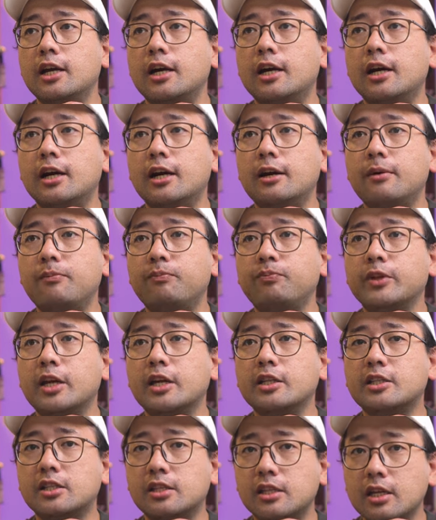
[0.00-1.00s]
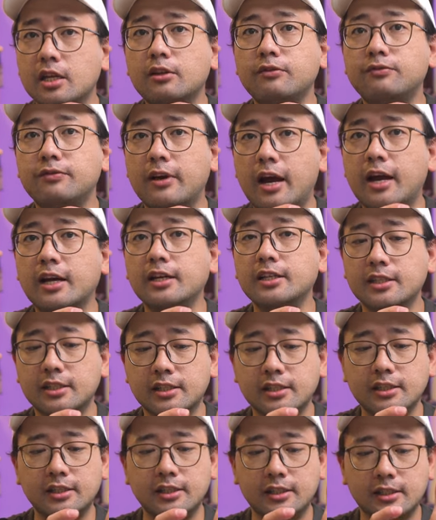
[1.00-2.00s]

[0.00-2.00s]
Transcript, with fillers: Um, it's still fast.